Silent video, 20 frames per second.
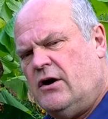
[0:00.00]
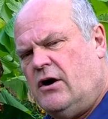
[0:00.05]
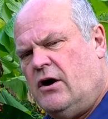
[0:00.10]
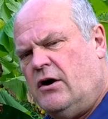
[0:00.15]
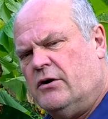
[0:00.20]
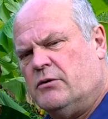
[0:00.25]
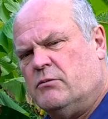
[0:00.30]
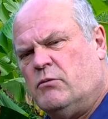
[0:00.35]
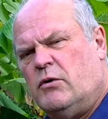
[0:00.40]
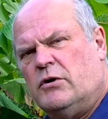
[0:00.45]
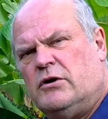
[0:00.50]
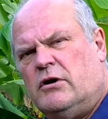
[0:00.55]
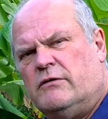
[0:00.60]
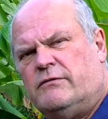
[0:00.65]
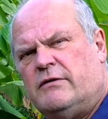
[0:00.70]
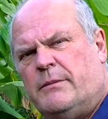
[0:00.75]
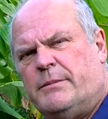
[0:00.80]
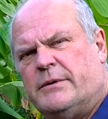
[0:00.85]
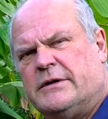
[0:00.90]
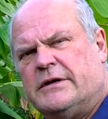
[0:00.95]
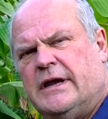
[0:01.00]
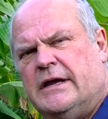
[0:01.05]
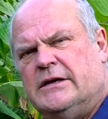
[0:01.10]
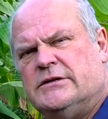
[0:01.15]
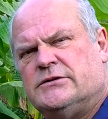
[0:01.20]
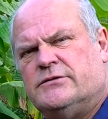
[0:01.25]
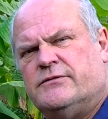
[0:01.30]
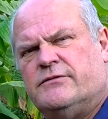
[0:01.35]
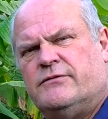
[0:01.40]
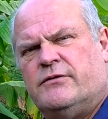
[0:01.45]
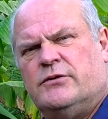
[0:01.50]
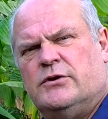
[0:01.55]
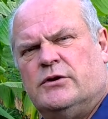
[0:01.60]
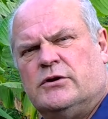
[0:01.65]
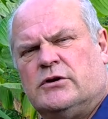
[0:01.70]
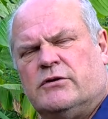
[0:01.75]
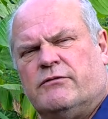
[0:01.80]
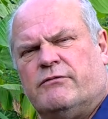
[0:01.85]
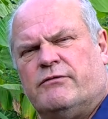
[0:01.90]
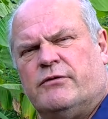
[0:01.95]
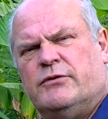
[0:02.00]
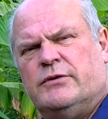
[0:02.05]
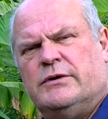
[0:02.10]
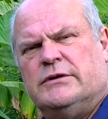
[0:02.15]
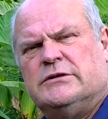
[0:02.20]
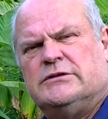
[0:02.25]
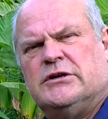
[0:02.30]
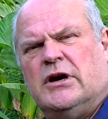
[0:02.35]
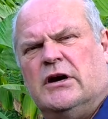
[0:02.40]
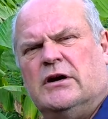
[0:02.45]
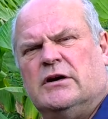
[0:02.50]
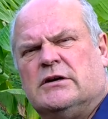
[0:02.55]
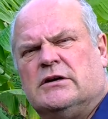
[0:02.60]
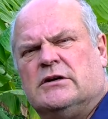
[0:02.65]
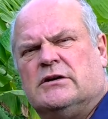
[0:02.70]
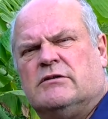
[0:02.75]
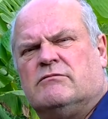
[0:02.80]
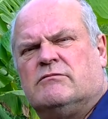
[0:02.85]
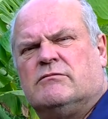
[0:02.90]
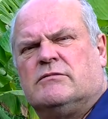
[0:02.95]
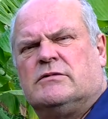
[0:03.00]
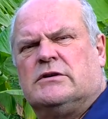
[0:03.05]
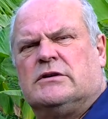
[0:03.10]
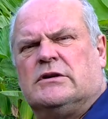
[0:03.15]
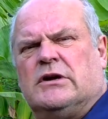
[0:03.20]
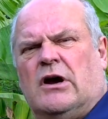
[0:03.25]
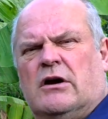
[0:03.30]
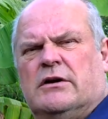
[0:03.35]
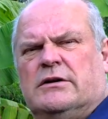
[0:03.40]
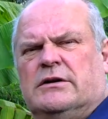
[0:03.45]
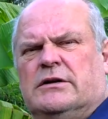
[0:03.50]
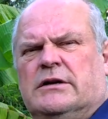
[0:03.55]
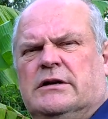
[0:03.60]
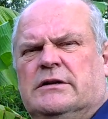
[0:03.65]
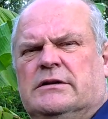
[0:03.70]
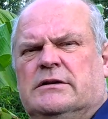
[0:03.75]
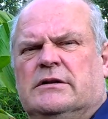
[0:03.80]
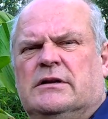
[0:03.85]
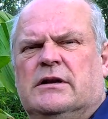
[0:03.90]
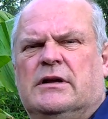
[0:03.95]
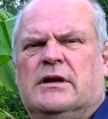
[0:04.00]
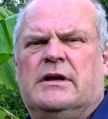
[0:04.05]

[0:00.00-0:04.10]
on a one-off application for the entire gardening